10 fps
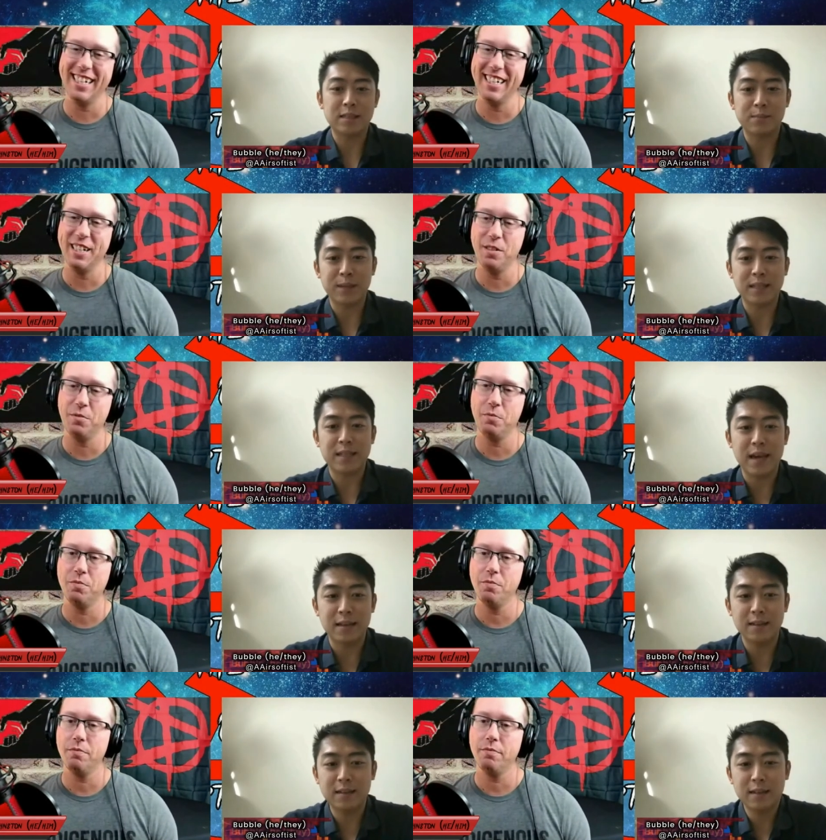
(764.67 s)
Speaker 1: is it's it's a
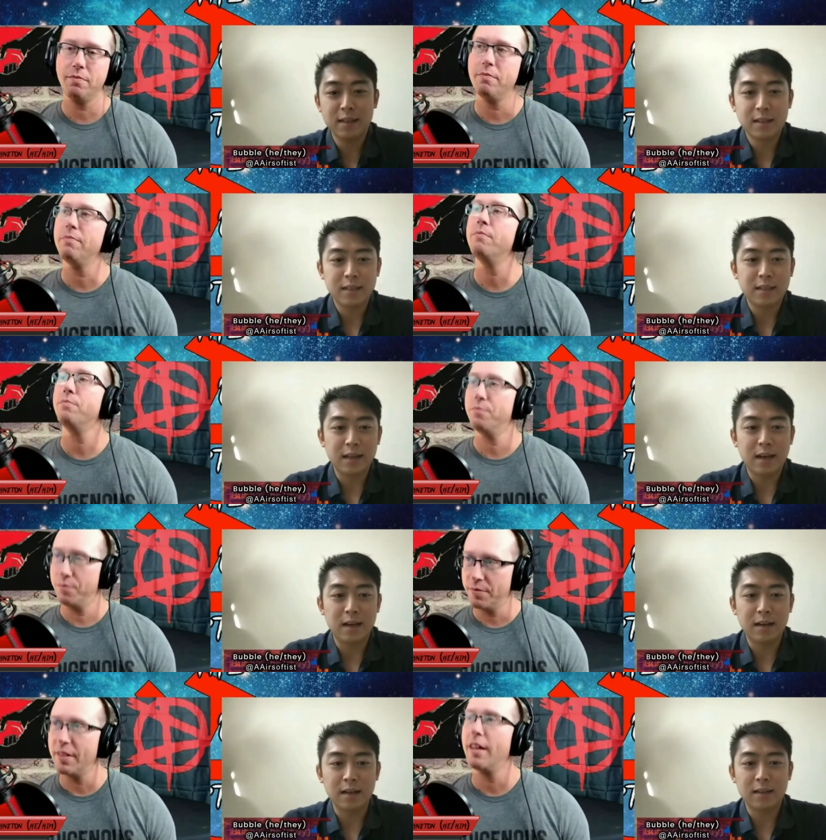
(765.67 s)
big tent.
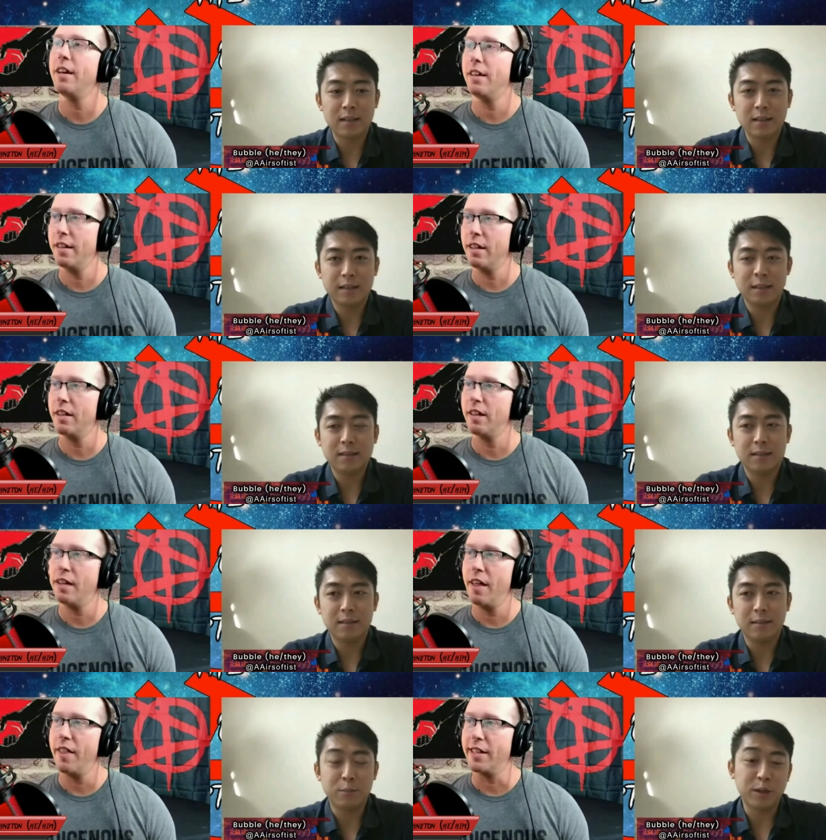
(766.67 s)
Uh,
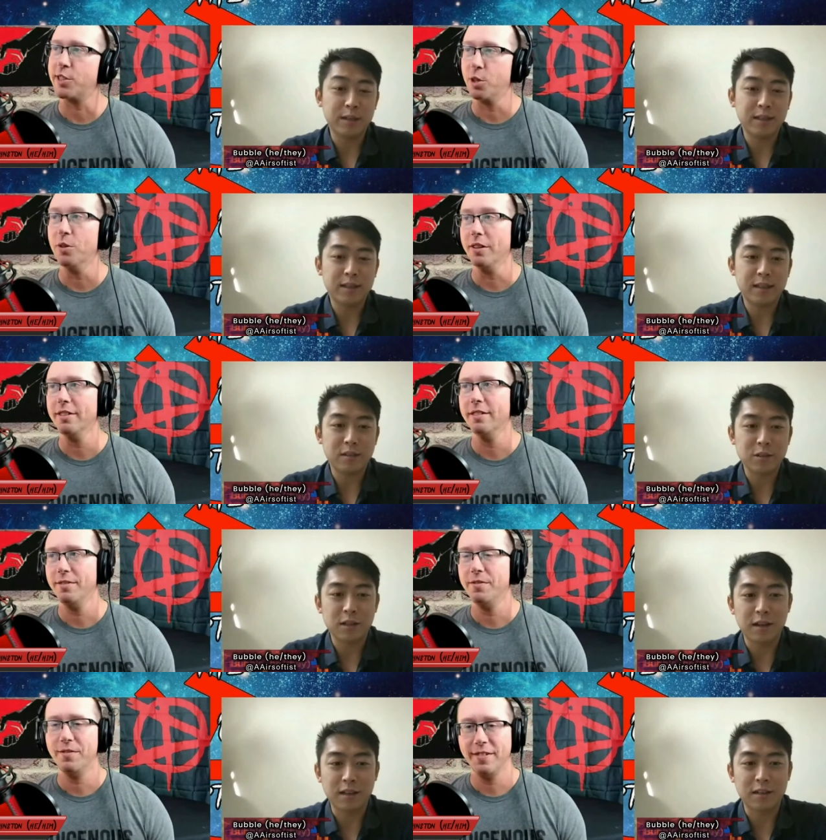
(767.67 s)
That's cool.
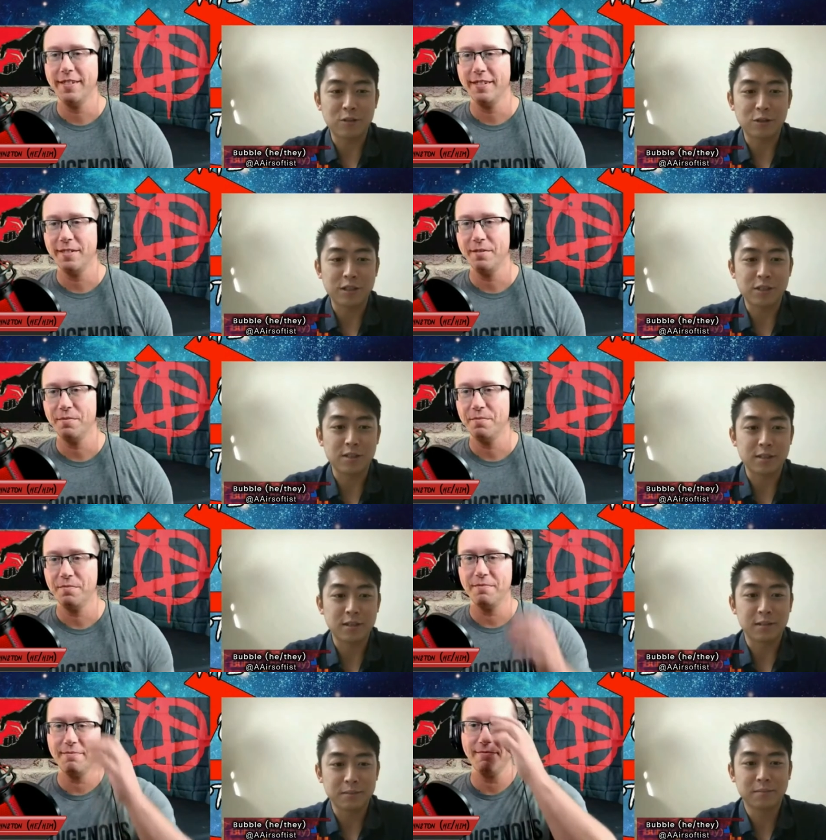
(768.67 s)
There's a lot of
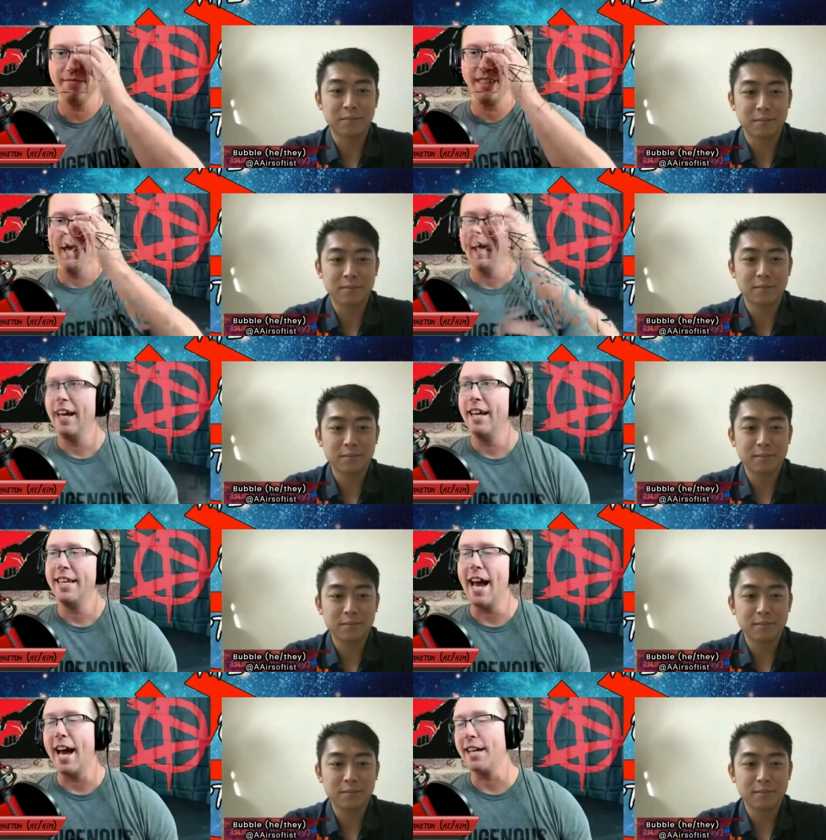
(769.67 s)
contradictions there.
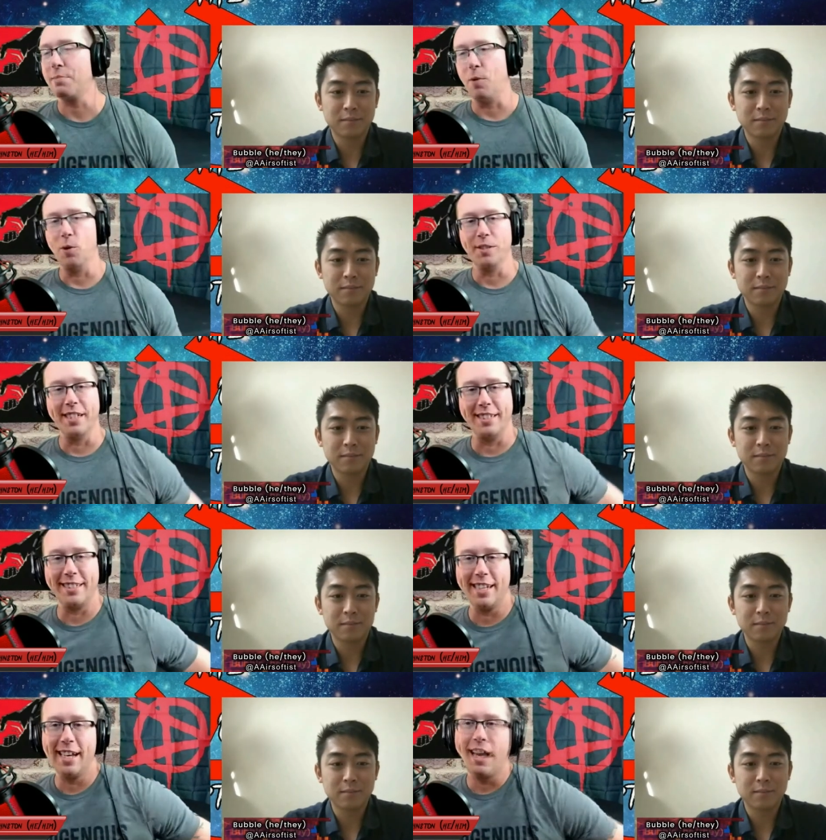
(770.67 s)
Speaker 2: Yeah, I suppose
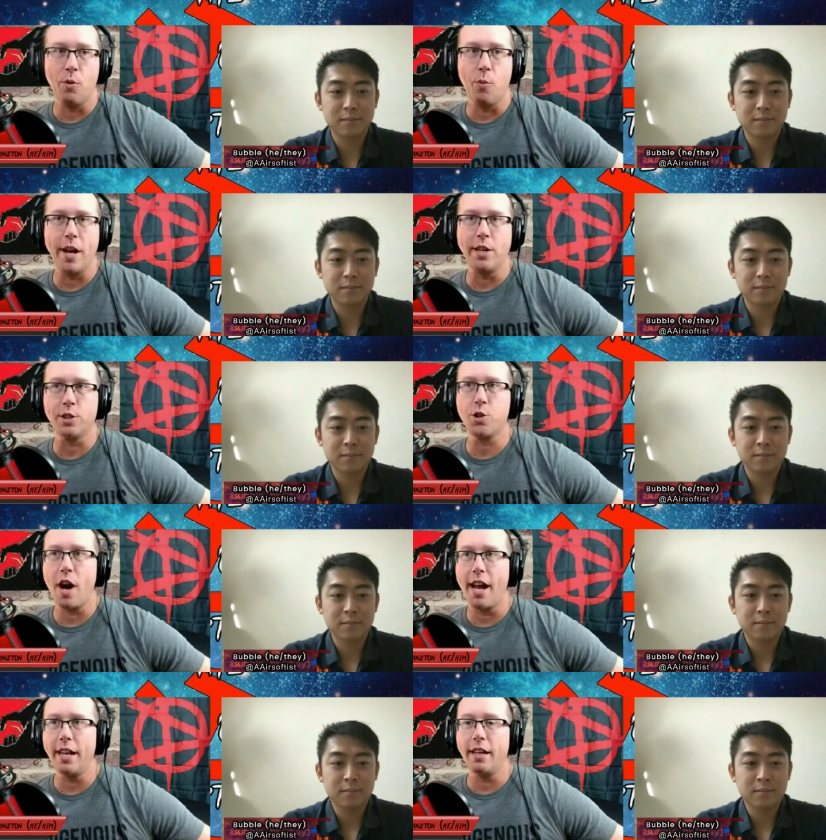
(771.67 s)
it's when you're
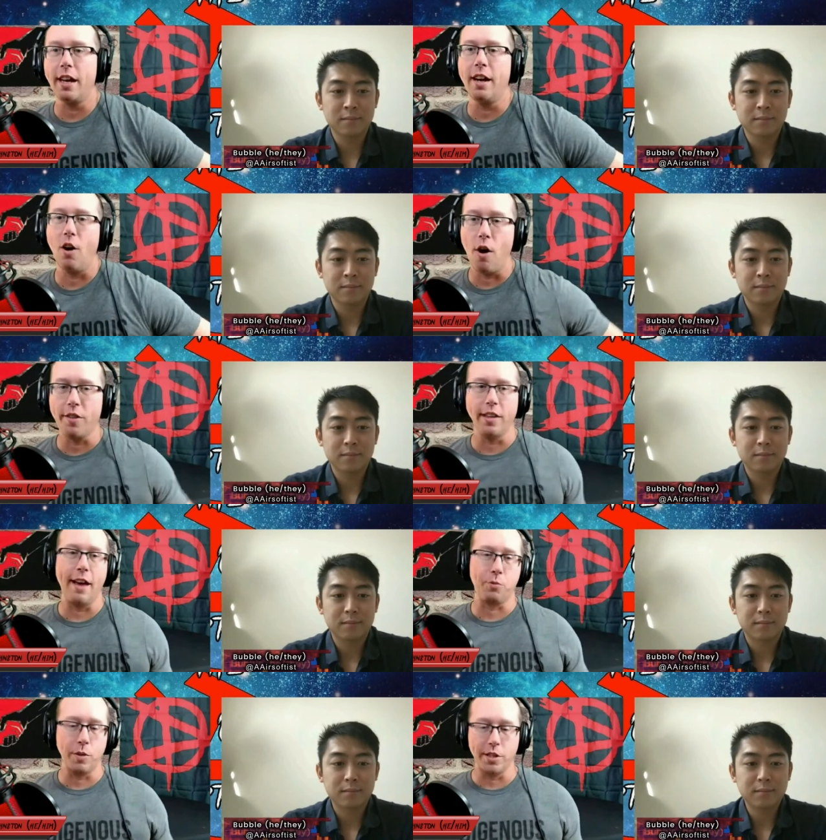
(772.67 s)
trying on the
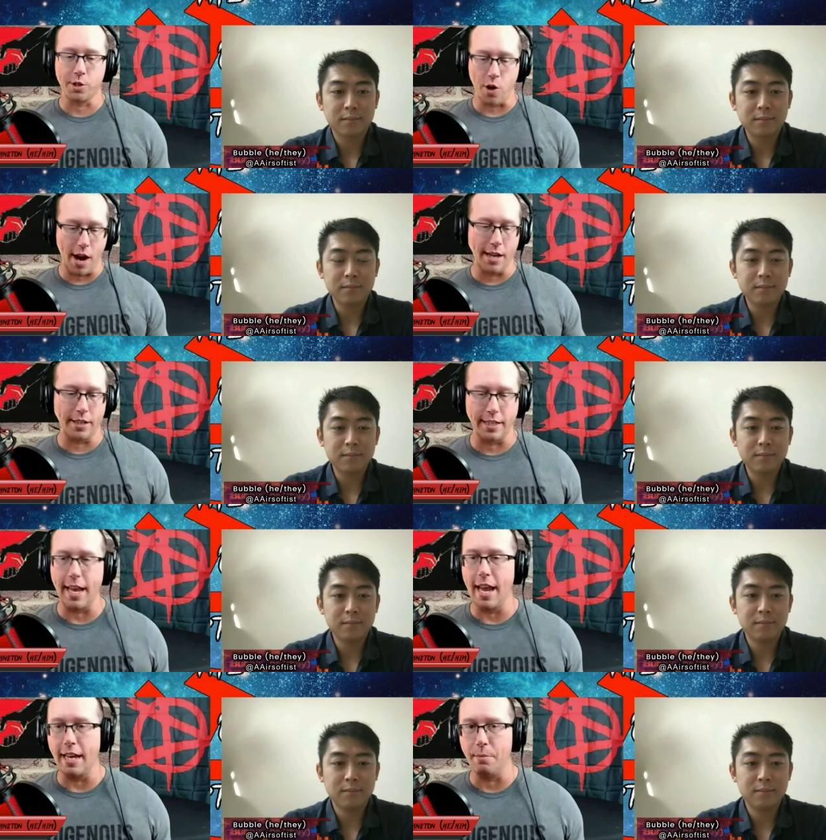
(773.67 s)
left when you're trying to
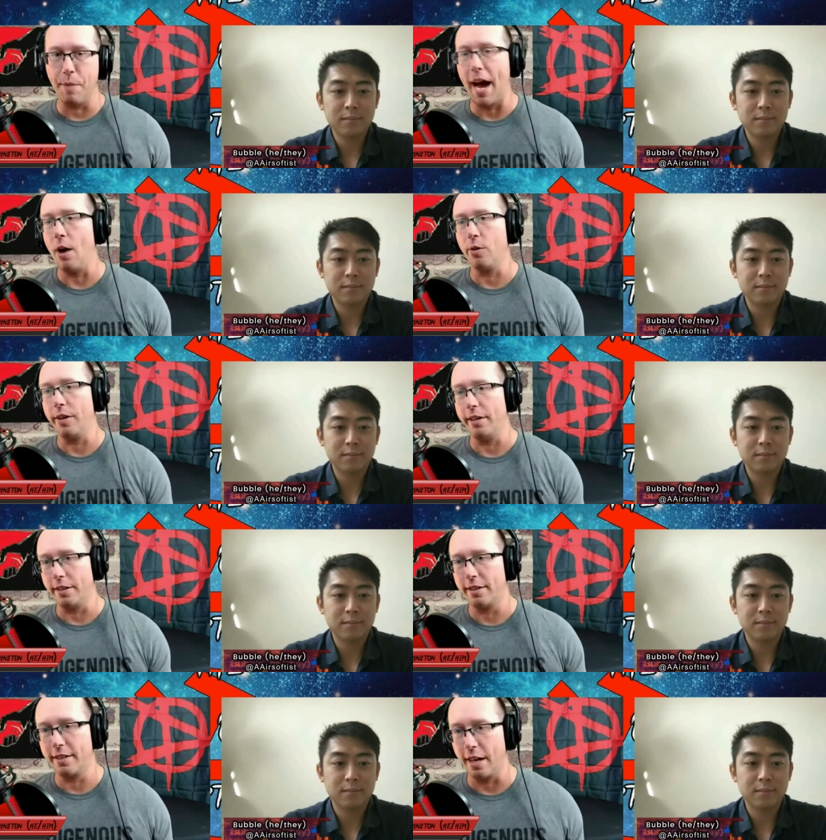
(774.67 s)
gain power
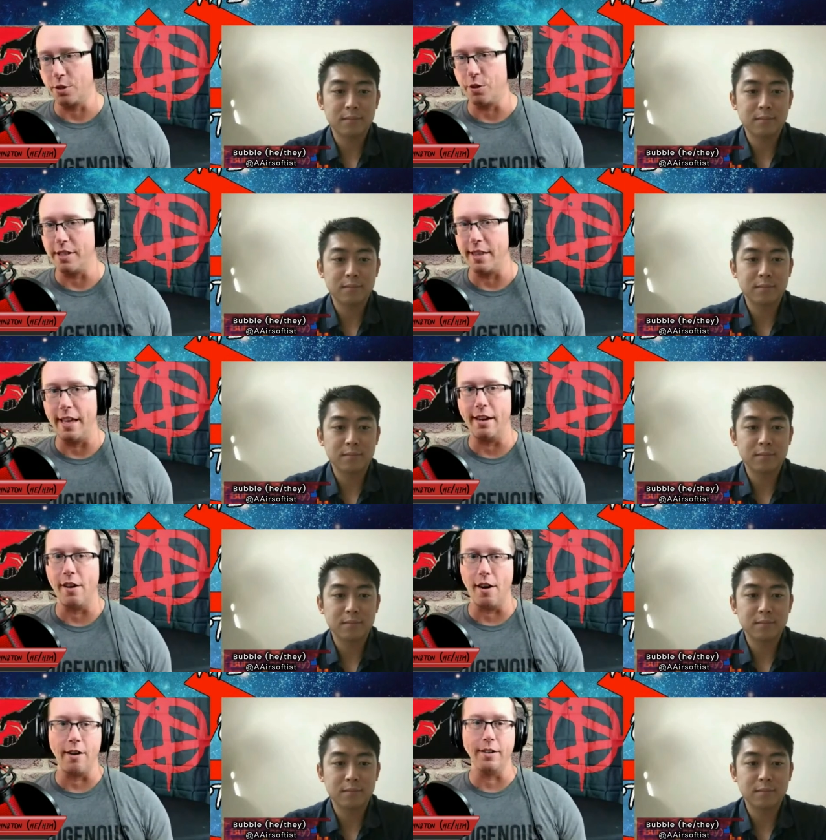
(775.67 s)
in countries that